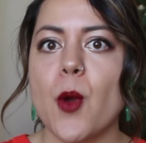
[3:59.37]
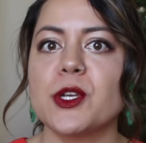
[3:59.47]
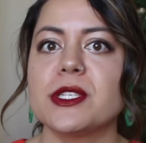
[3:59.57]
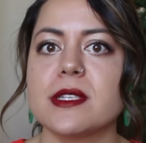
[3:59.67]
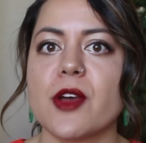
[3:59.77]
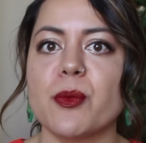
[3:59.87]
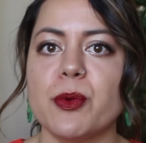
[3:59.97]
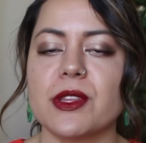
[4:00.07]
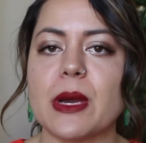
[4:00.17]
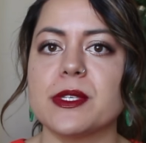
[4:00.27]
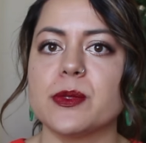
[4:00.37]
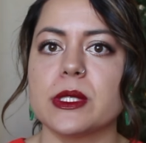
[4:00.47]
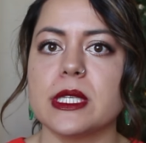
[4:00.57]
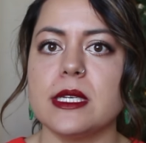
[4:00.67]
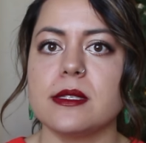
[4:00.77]
which is another book that was
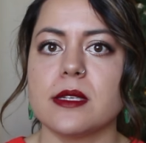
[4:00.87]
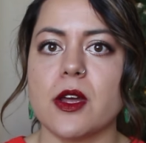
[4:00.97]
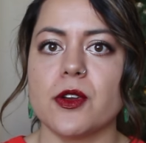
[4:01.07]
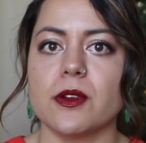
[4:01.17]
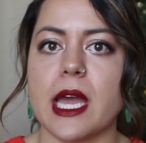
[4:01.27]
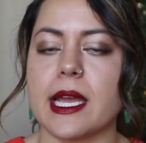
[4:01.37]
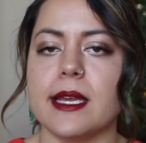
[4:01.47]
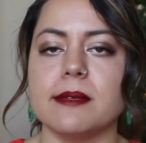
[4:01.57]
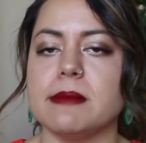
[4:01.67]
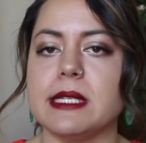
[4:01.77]
released under like a